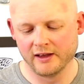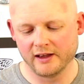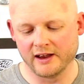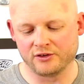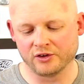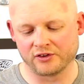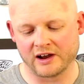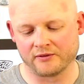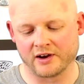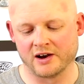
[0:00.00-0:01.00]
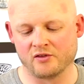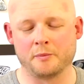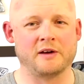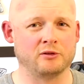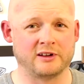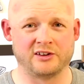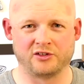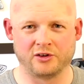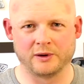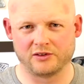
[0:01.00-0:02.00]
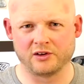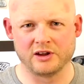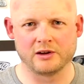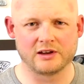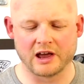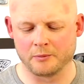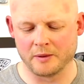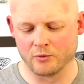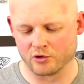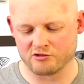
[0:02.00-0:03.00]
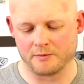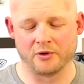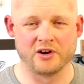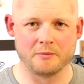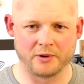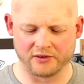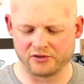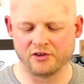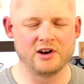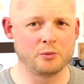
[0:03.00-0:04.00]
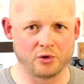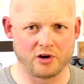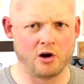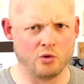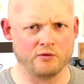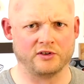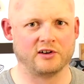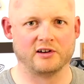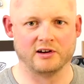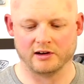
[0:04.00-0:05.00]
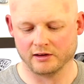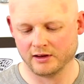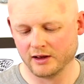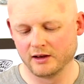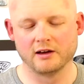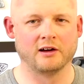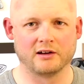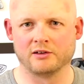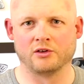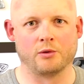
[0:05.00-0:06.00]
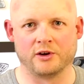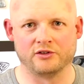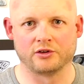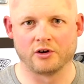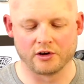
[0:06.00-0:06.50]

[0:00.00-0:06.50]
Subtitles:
It does have kind of a beveled edge to it, so you get a bit more grip on it, but I certainly wouldn't over tighten it, because otherwise you just